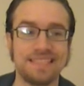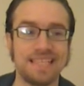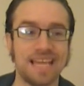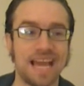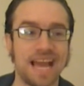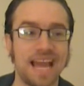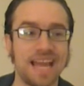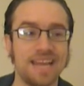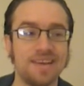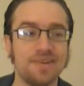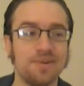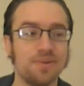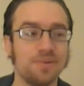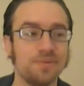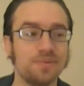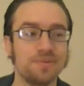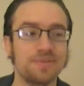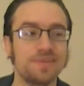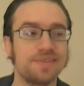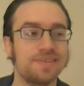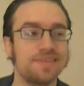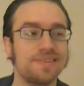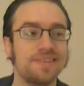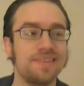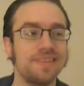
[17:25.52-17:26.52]
I don't,
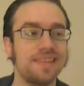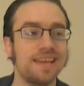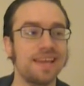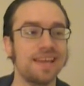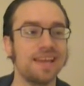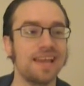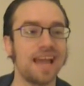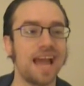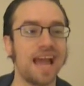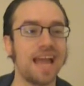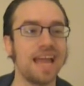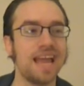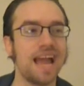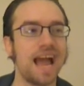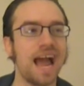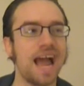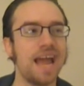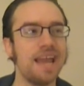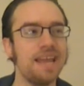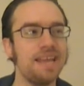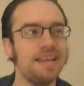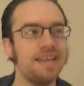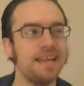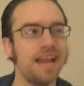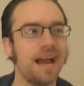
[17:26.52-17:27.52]
that I,
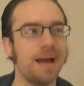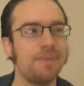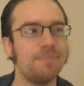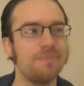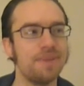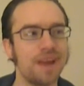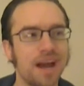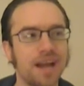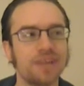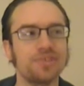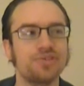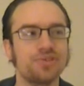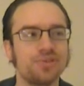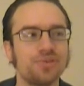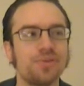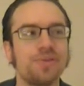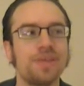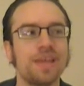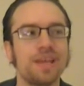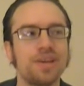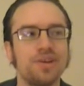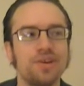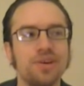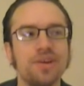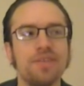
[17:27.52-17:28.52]
I, I'm not sure
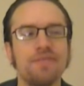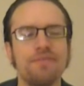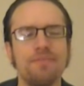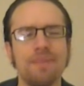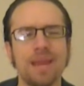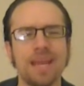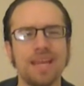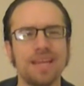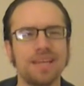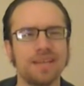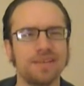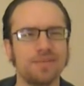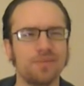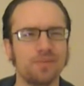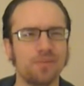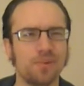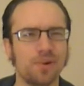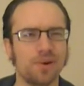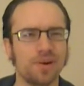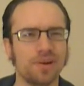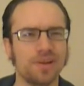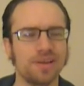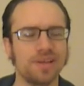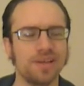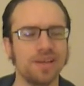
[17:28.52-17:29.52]
they could have made it
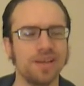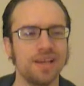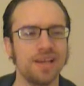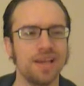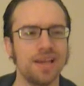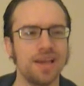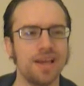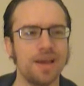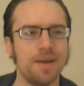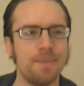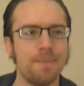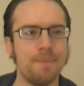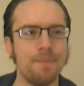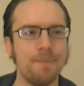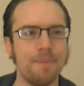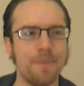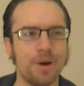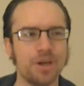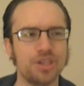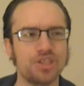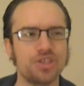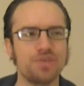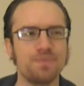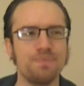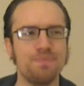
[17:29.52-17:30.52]
work
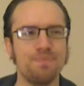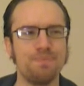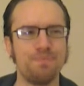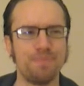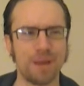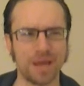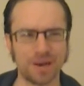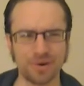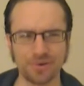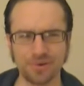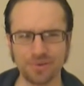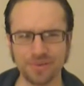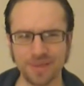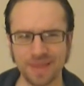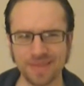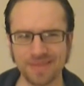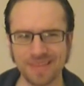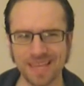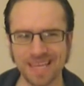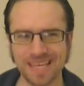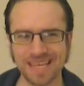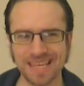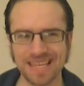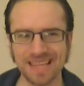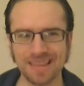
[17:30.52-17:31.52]
much better than
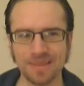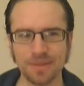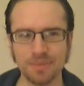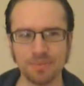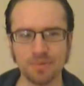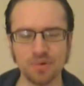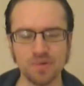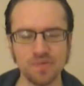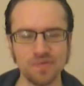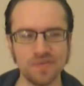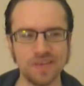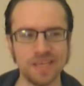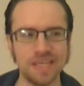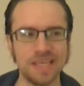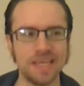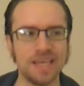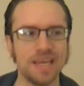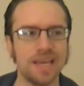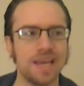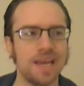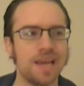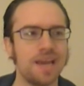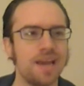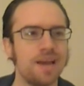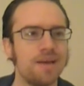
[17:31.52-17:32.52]
they did in the movie,
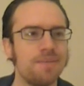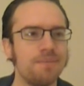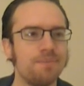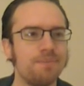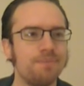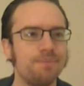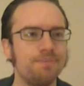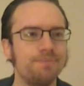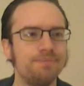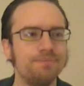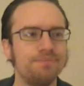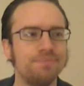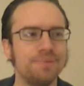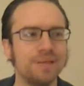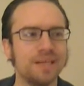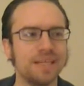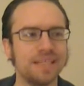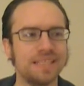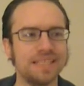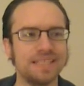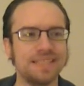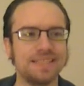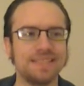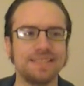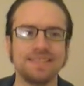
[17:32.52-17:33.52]

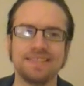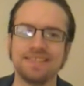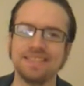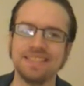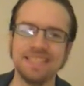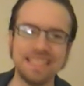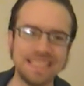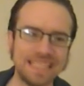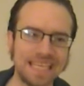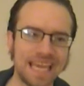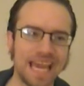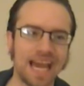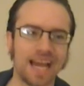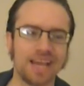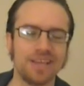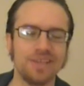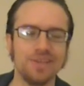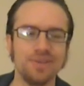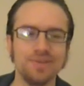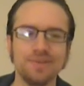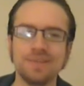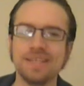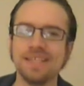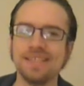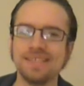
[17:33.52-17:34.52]
but yeah,
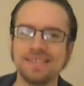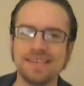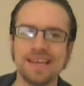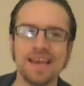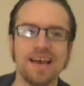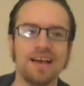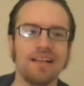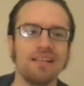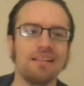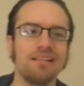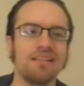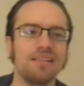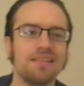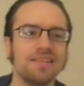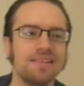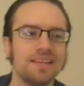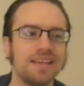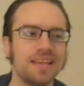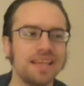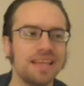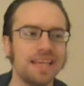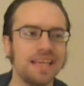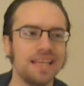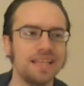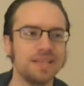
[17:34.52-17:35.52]
you can tell
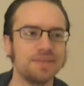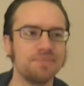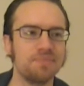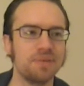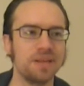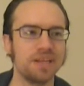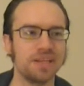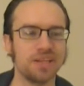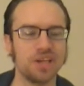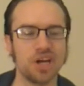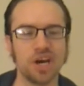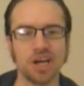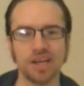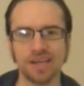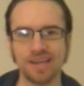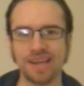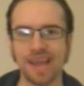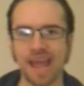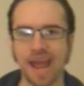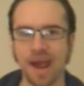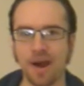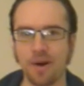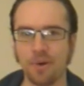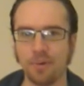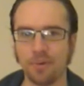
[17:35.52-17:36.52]
it's been cut
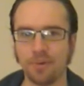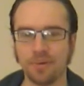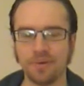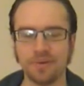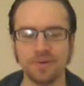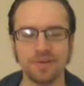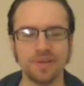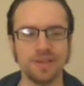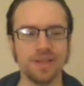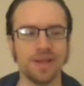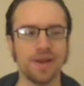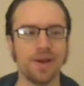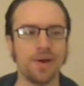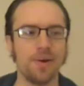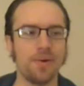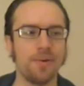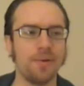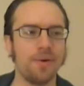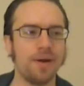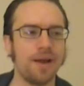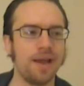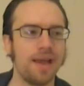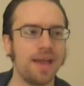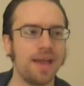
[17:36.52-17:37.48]
down, you know.